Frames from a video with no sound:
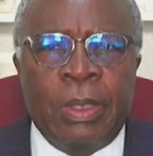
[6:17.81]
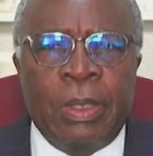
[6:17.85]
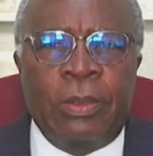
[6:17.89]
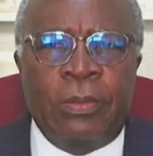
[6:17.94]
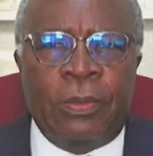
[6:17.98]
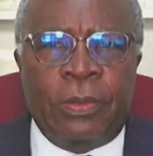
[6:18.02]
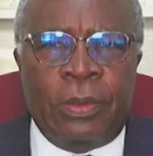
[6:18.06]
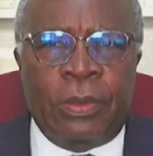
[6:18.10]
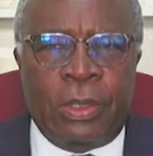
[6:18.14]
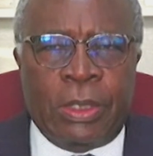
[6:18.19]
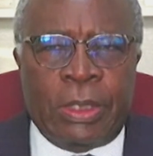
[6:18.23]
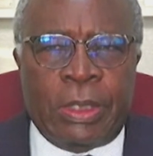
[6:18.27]

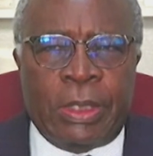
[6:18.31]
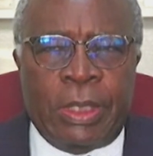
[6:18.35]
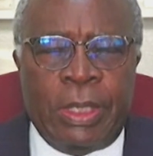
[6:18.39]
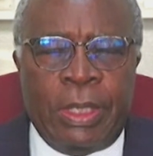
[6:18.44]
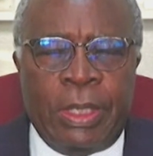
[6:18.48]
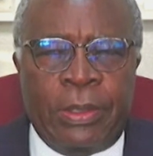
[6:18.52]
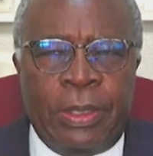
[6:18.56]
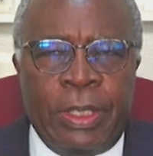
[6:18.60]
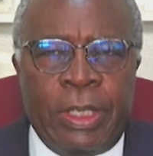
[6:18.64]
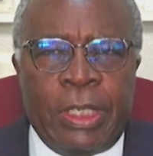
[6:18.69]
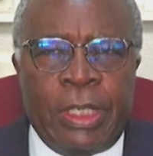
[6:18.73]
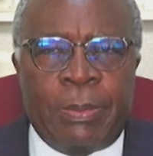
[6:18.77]
And of course,
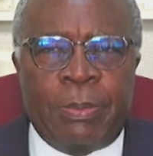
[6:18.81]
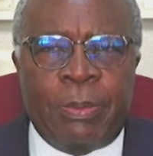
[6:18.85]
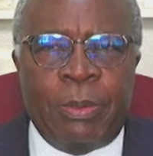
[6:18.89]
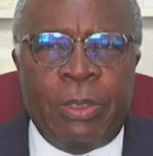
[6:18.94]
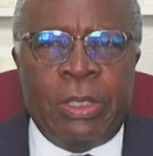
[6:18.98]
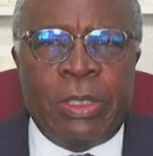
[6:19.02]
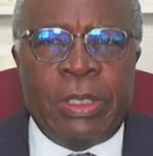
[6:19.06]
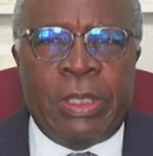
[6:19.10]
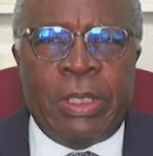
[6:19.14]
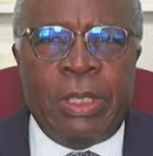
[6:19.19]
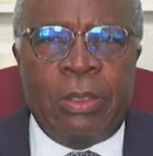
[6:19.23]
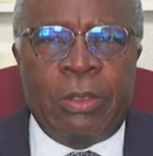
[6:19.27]
the third
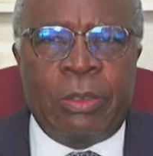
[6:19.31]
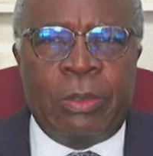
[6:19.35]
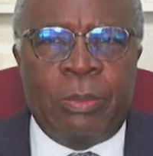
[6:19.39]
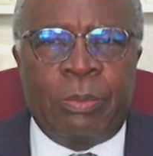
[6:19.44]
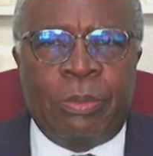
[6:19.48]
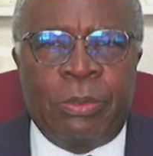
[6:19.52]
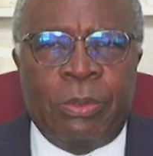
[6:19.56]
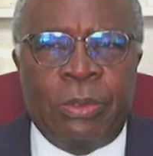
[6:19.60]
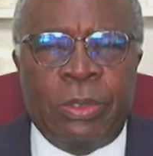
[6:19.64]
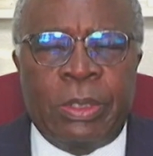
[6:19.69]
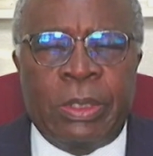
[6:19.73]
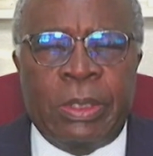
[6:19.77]
point I would
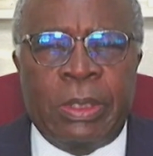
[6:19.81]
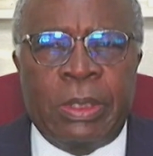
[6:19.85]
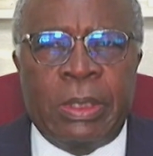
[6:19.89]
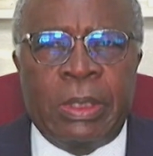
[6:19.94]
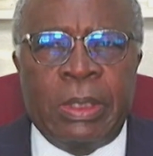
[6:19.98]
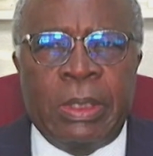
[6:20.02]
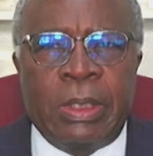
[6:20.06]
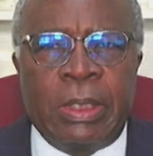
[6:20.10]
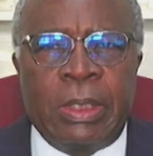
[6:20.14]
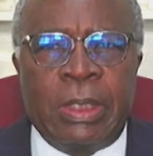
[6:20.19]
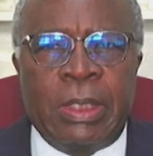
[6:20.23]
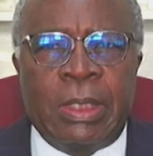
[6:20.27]

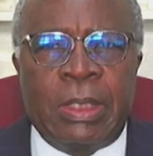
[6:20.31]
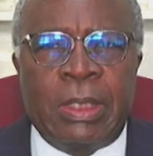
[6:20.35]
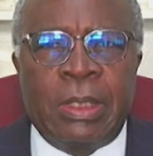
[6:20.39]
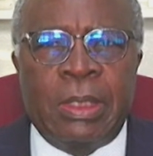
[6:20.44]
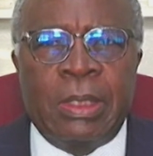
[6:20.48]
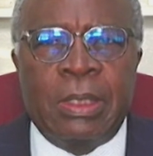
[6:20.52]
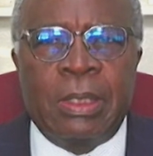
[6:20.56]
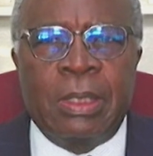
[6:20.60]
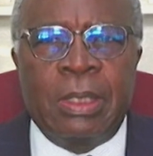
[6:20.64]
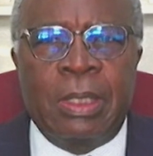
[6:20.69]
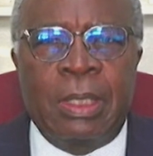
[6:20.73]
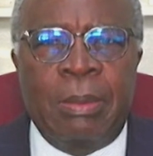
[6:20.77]
put
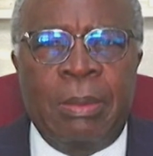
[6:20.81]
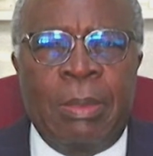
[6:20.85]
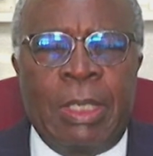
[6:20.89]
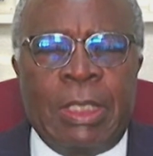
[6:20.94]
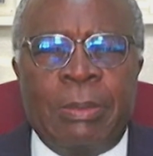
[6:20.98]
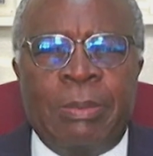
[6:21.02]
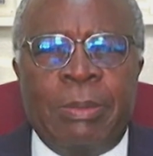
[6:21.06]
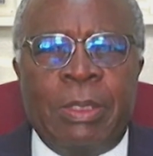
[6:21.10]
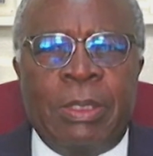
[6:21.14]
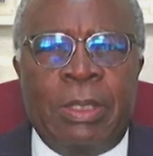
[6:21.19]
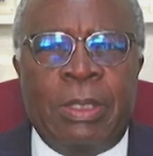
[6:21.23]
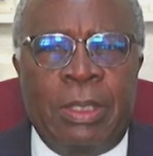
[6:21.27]
is there
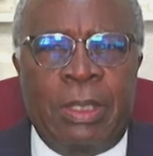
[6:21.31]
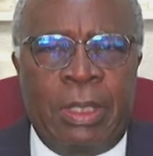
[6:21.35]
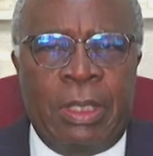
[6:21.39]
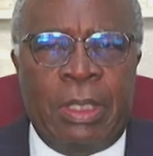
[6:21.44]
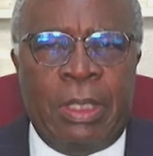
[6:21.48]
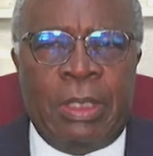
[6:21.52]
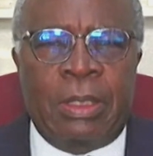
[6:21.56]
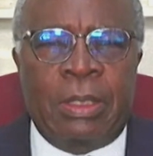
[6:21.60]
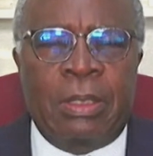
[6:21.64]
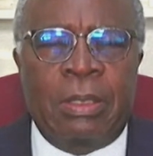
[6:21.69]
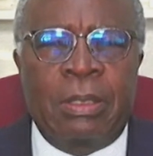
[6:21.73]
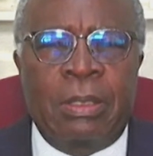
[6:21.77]
must be
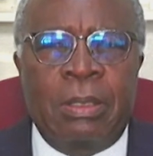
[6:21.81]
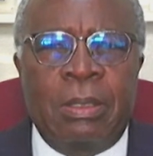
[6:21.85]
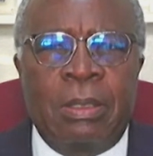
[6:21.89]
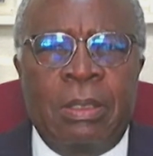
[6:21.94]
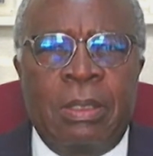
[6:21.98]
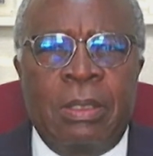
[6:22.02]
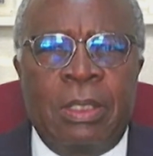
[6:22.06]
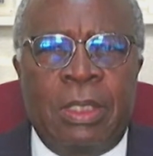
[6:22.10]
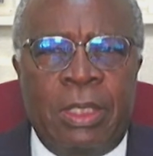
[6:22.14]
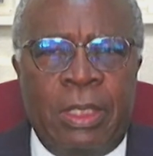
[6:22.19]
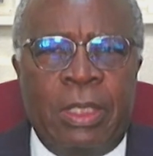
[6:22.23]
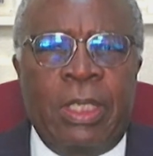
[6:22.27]

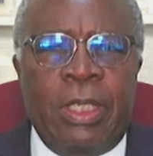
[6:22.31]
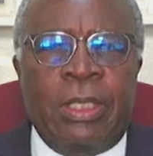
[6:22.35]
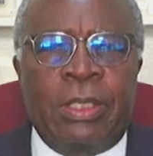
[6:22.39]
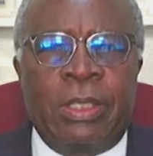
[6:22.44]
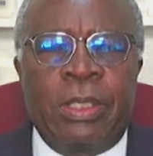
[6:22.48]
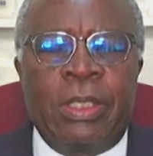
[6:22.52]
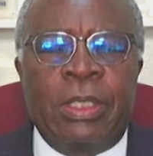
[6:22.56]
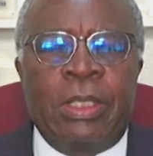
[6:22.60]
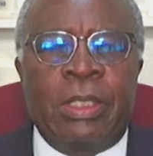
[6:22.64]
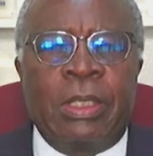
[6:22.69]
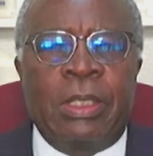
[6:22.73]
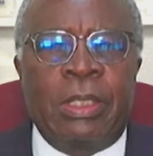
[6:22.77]

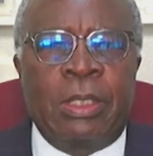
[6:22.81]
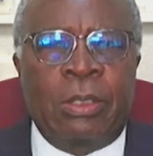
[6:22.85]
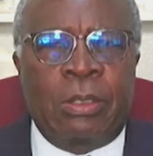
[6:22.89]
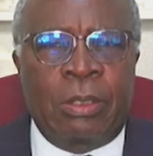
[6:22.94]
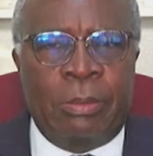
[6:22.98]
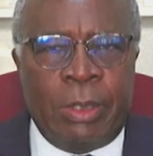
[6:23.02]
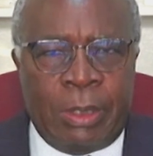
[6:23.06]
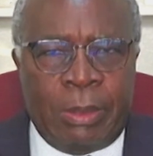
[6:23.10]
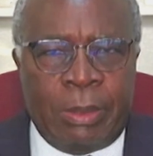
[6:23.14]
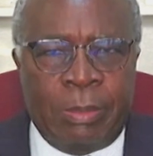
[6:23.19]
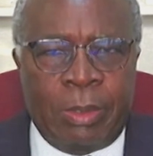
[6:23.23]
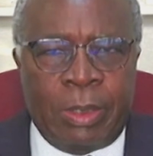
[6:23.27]
seriousness and
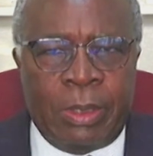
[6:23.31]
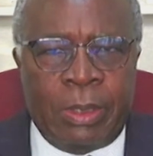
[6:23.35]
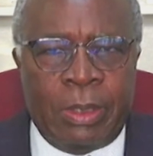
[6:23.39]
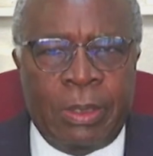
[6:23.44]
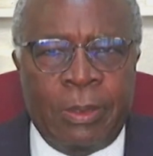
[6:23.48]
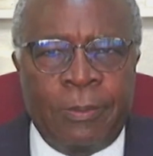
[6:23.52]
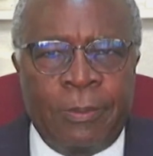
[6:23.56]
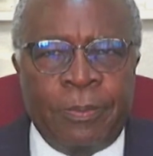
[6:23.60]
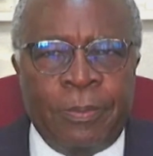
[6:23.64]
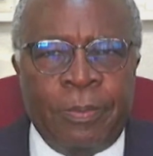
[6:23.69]
commitment.